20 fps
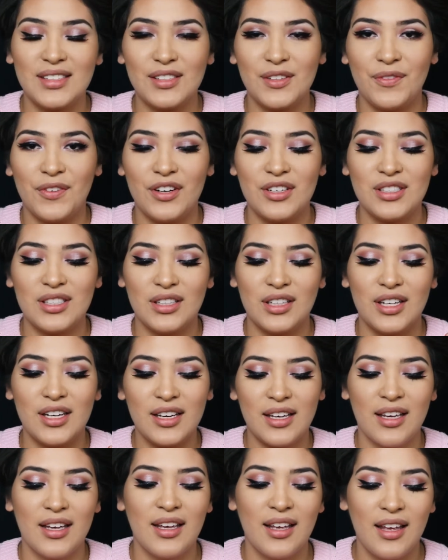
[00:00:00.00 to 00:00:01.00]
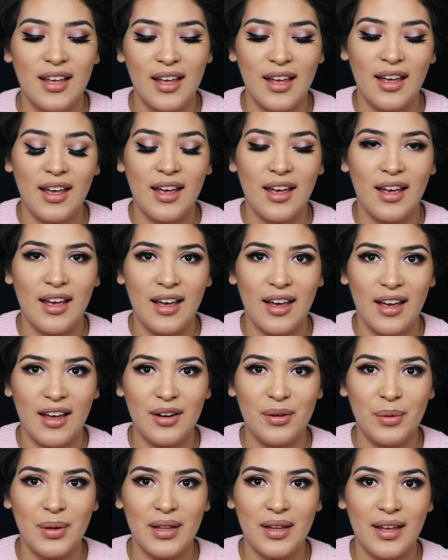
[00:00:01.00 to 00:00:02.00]
is the first look. How
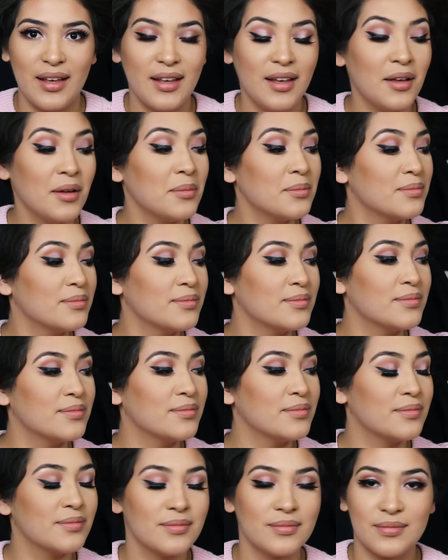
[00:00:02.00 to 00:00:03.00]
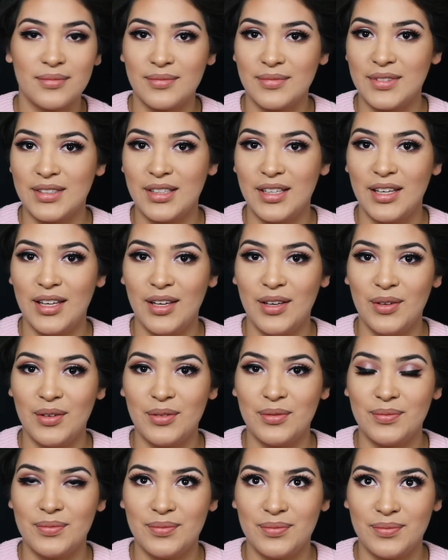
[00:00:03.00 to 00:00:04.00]
do we like it? It's
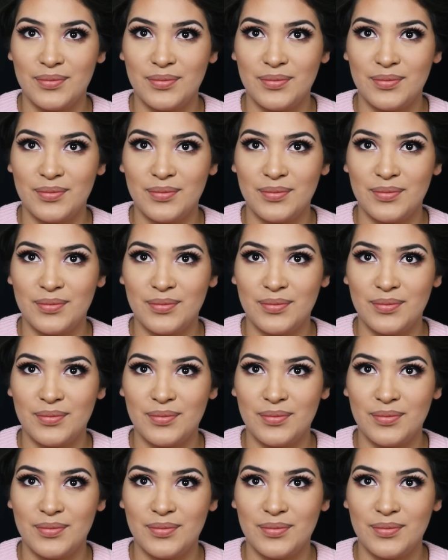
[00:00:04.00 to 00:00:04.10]
cute.